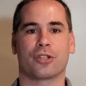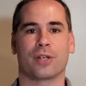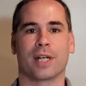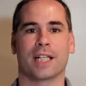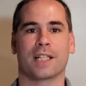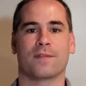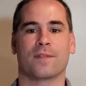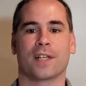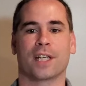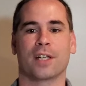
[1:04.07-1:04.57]

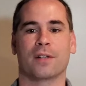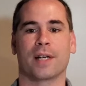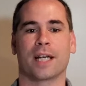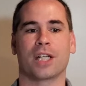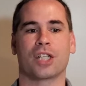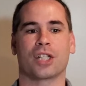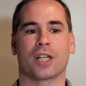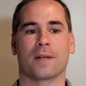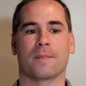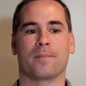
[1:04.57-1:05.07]

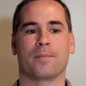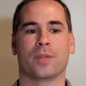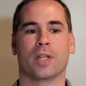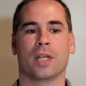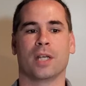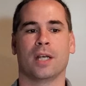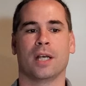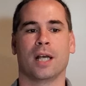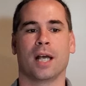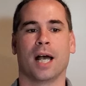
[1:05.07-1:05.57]
Transfiguration.
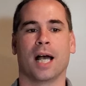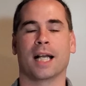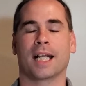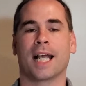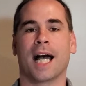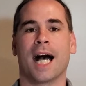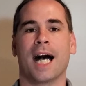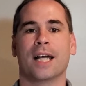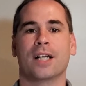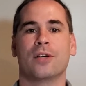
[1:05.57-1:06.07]
A
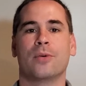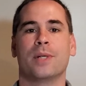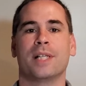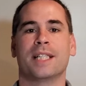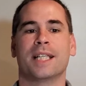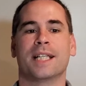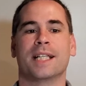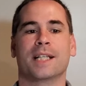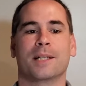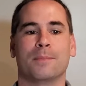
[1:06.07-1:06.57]
God who
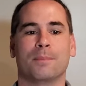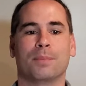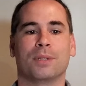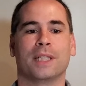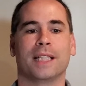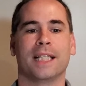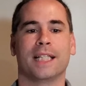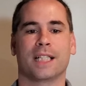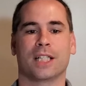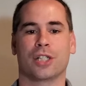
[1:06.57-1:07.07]
is in
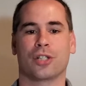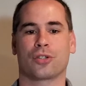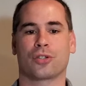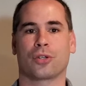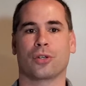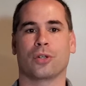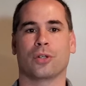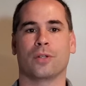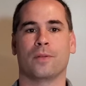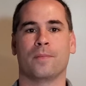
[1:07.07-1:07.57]
complete
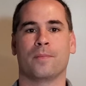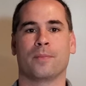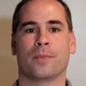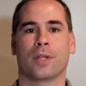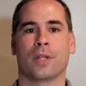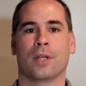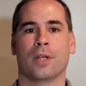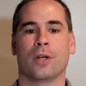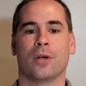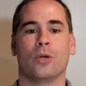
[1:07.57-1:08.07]
control,
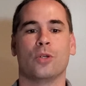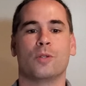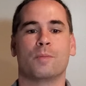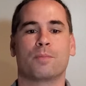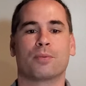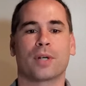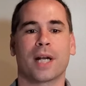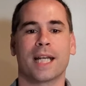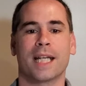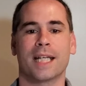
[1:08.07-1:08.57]
whose
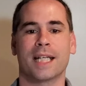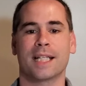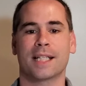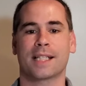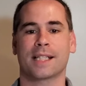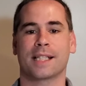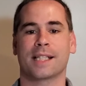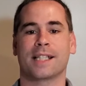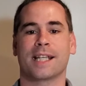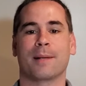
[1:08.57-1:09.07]

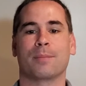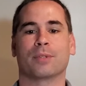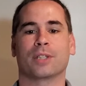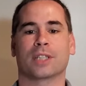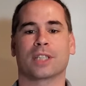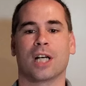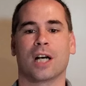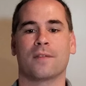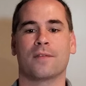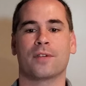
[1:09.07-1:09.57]
brightness is able to
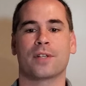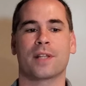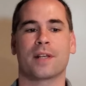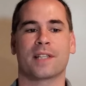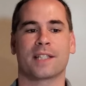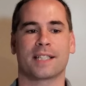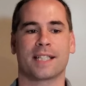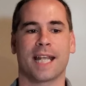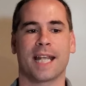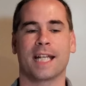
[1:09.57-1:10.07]
cover the
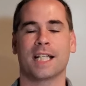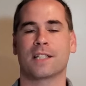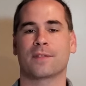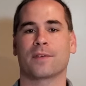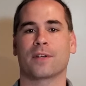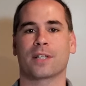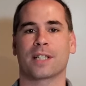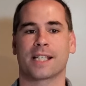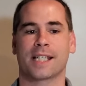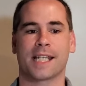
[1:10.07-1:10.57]
stains of
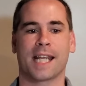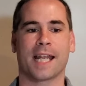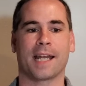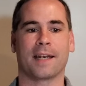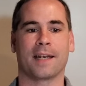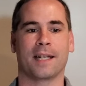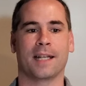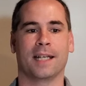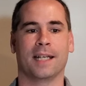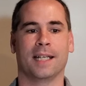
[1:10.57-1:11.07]
our
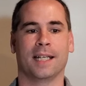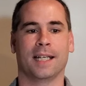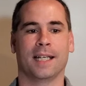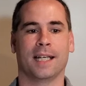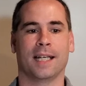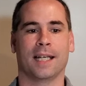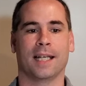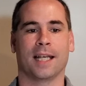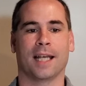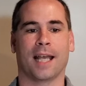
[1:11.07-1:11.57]
sin.
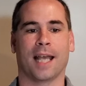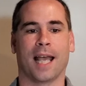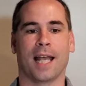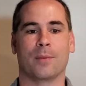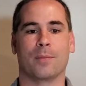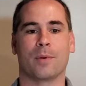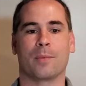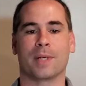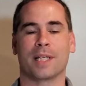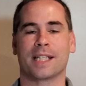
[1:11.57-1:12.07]

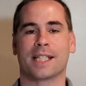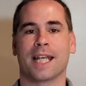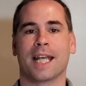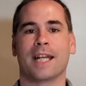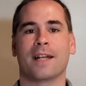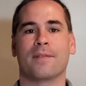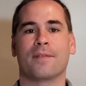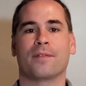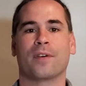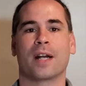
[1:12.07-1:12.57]
And when we
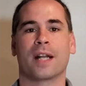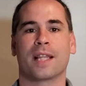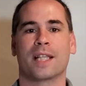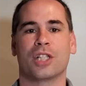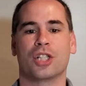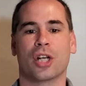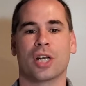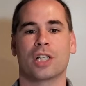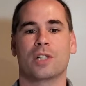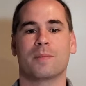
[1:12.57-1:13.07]
stand in front of the
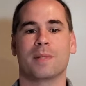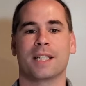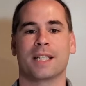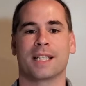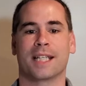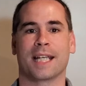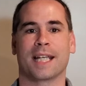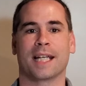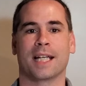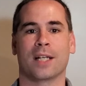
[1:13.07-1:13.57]
judgment
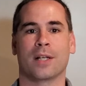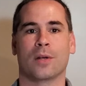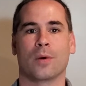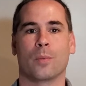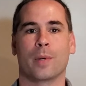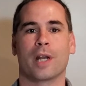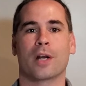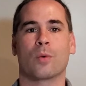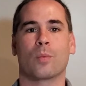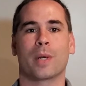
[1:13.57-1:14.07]
seat,
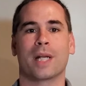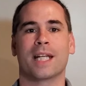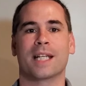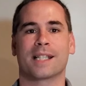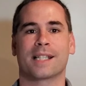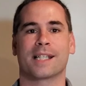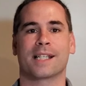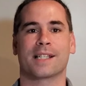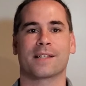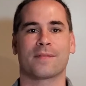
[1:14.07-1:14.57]
we are
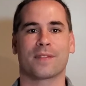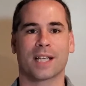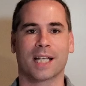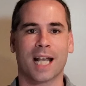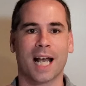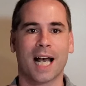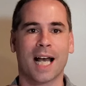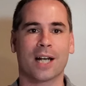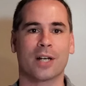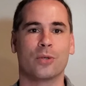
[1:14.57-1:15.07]
witnesses of the
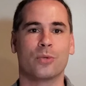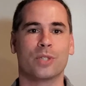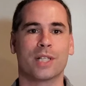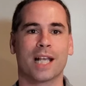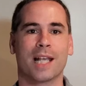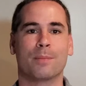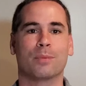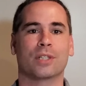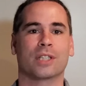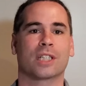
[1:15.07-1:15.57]
God who's
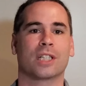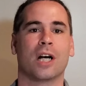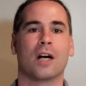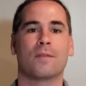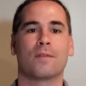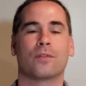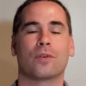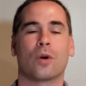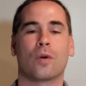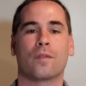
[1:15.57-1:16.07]
able to
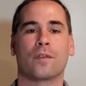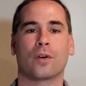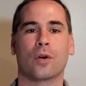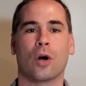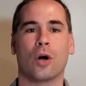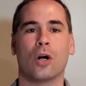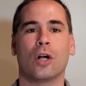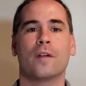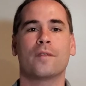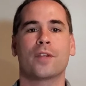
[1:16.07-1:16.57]
cover over
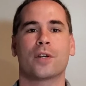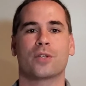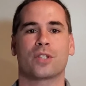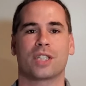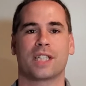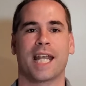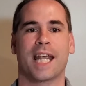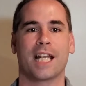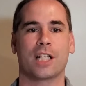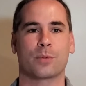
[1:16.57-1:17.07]
all those
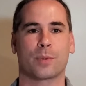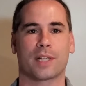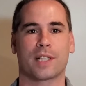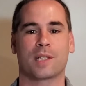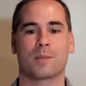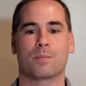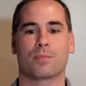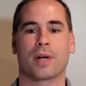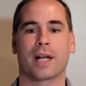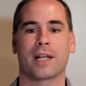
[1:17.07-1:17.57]
stains with
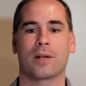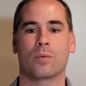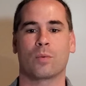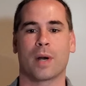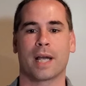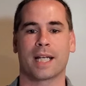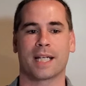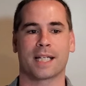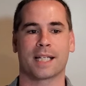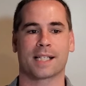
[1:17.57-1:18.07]
his bright
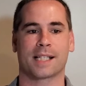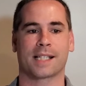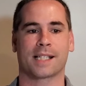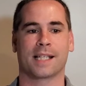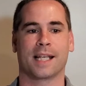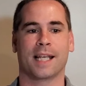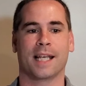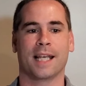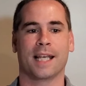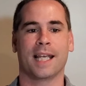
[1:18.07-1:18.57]
whiteness.
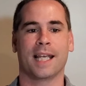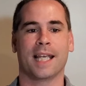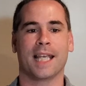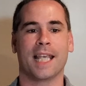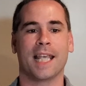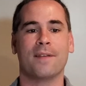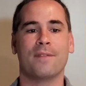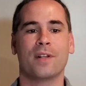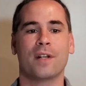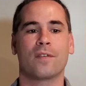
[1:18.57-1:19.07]

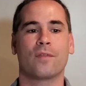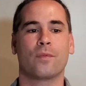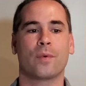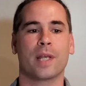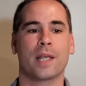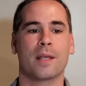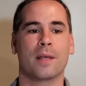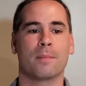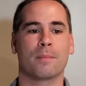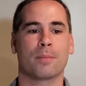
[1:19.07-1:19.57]
Even if
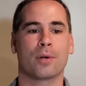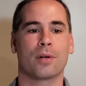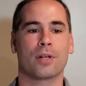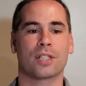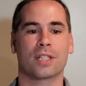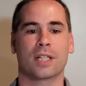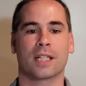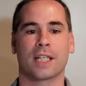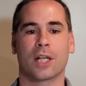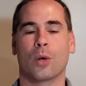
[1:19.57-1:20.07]
we
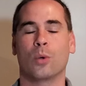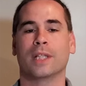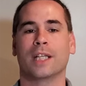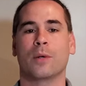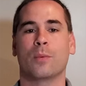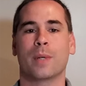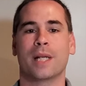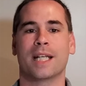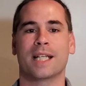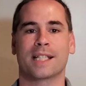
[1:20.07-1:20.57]
personally
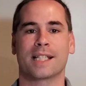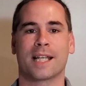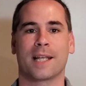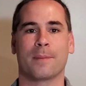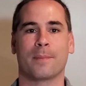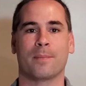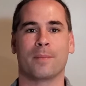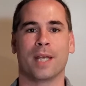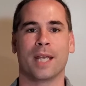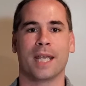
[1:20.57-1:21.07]
only witness
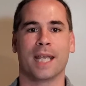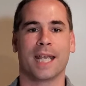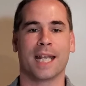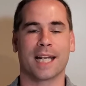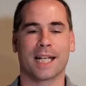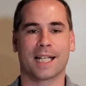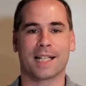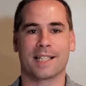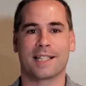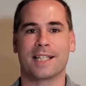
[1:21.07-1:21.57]
him in
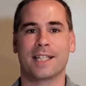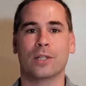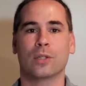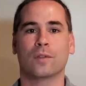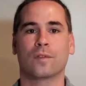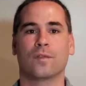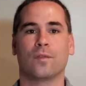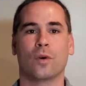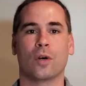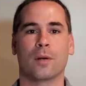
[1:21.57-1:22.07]
a
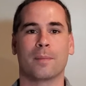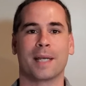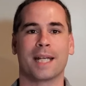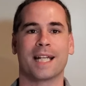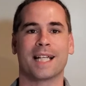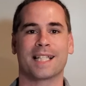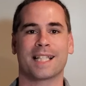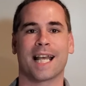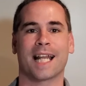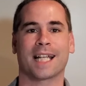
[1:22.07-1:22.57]
concealed form,
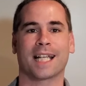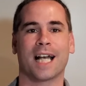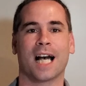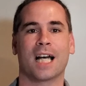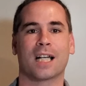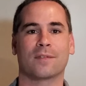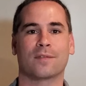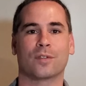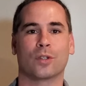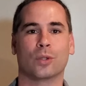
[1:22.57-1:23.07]
it is that
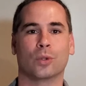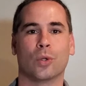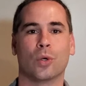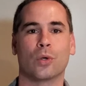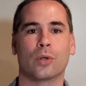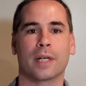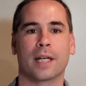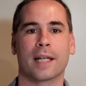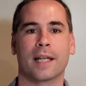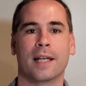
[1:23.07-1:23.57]
God of
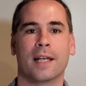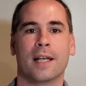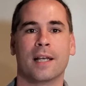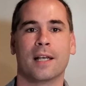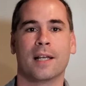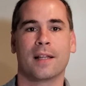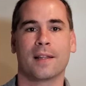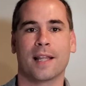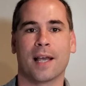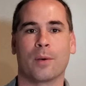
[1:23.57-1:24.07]
glory
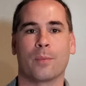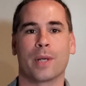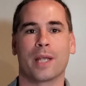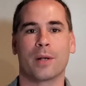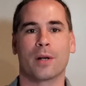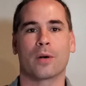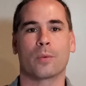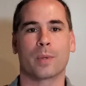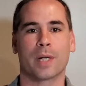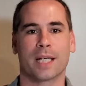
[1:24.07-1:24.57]
that
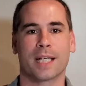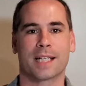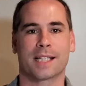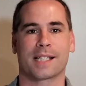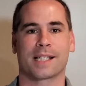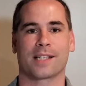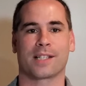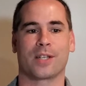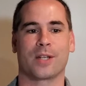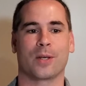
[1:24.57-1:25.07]
we are
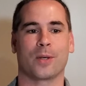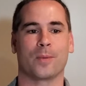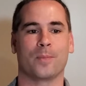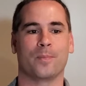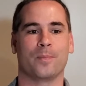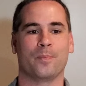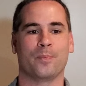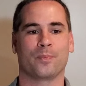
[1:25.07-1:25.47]
witnesses to.